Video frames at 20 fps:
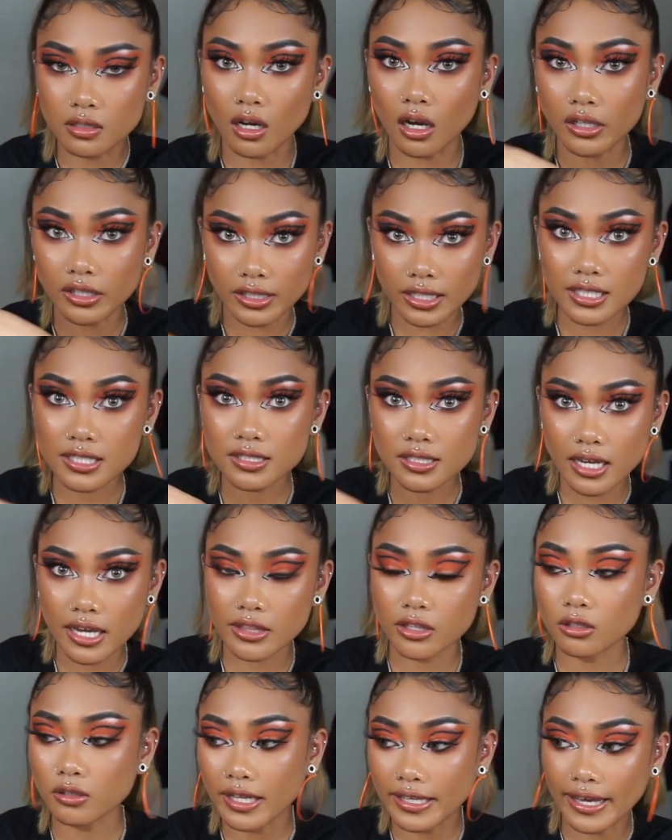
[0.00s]
on this side
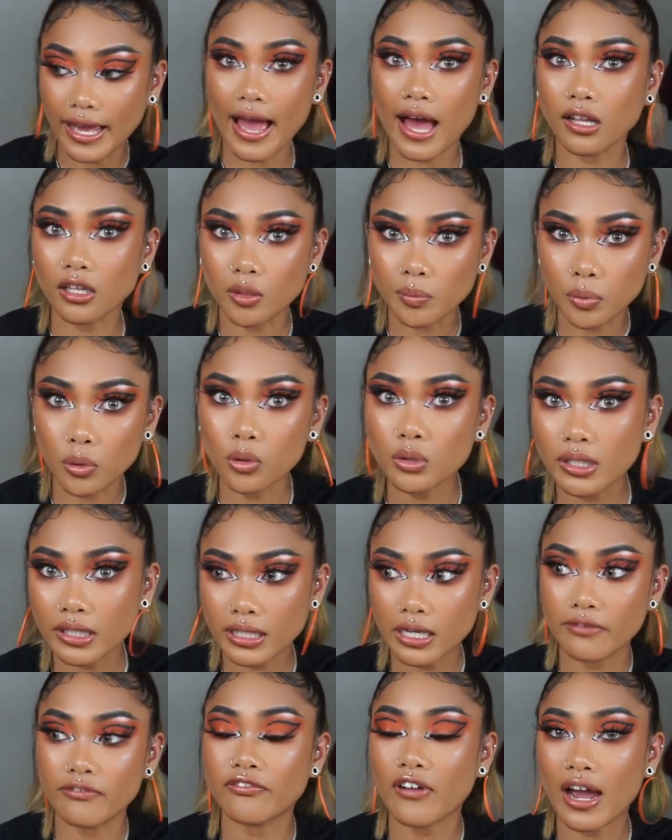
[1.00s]
they're like hella pulling
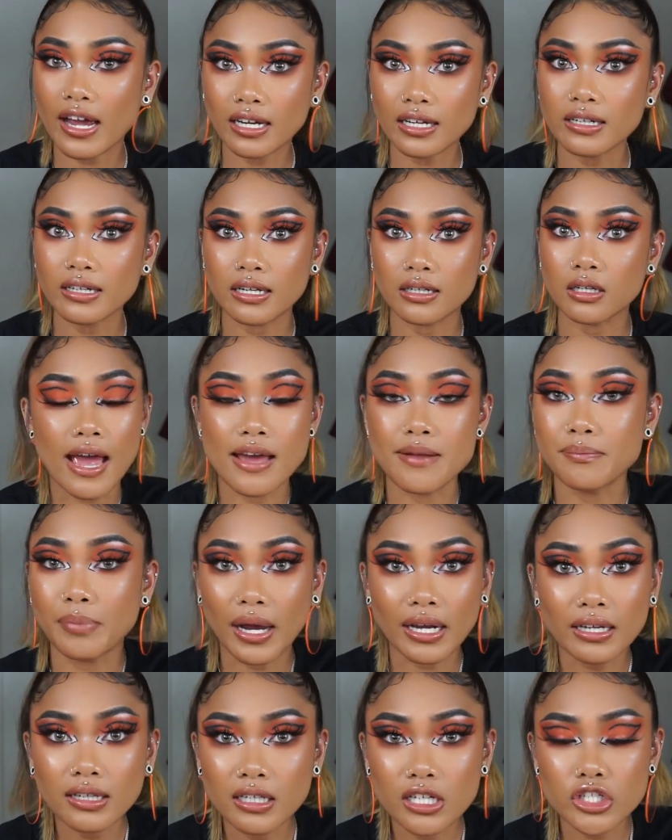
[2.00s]
and fighting and, and
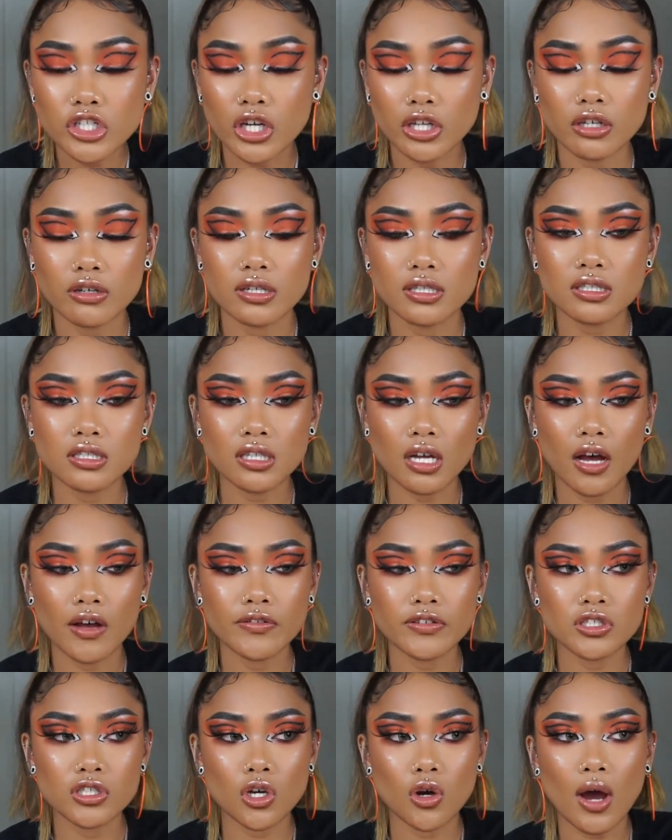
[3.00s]
biting each other and stuff.
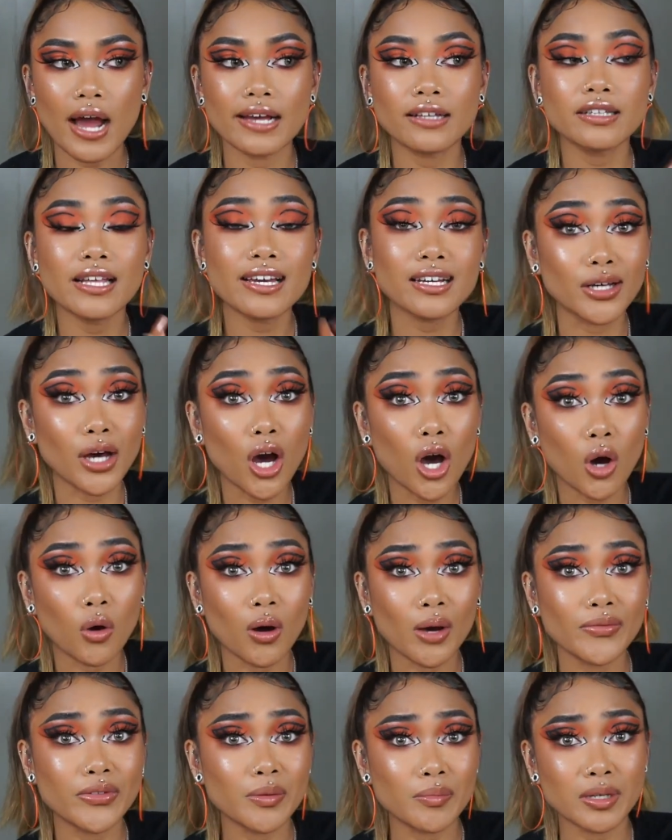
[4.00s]
So I let go
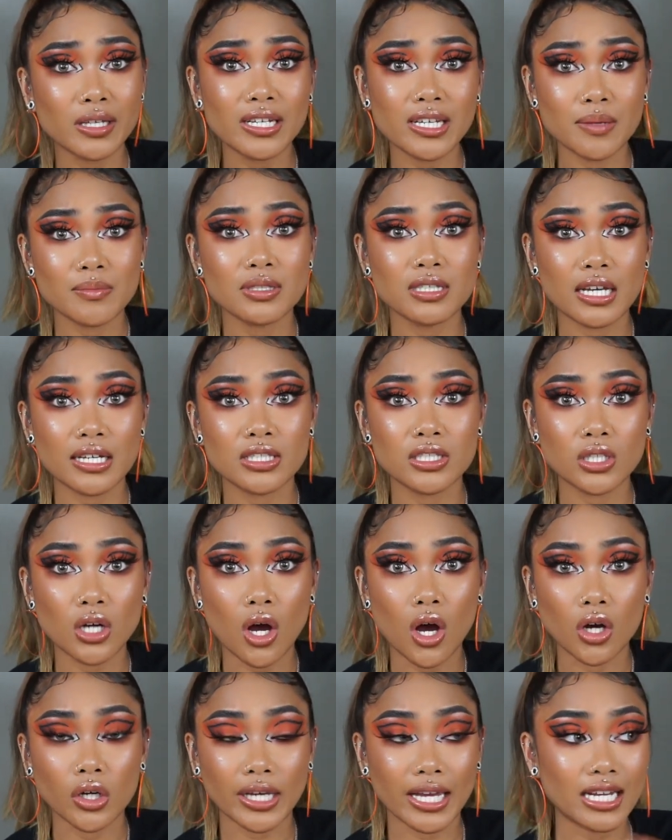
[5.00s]
of the medium-sized
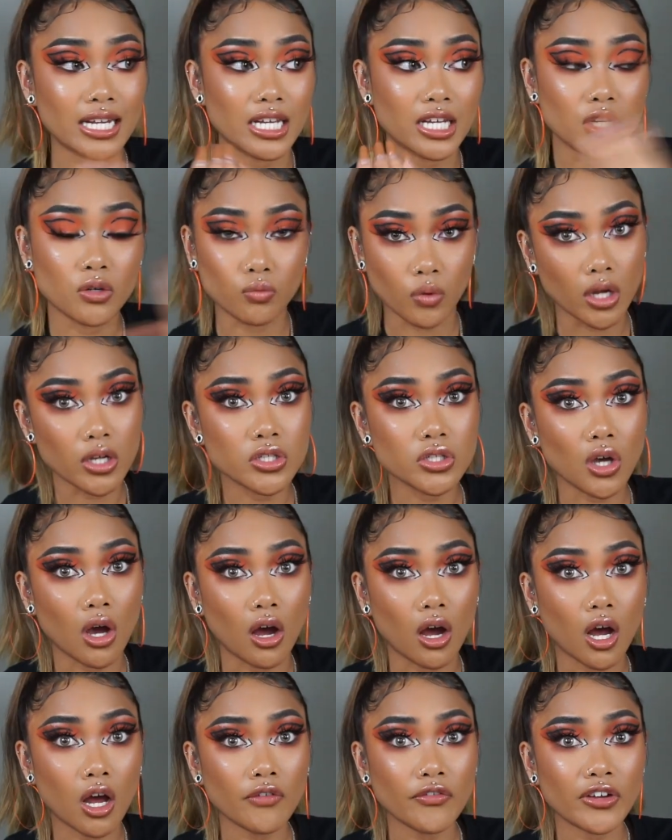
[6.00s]
dog and he runs
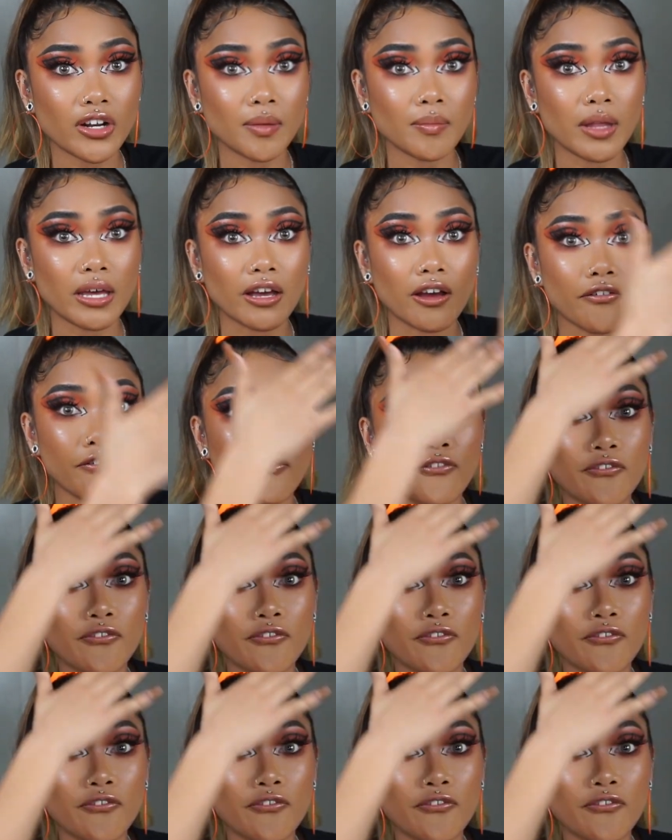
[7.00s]
off, and I'm like,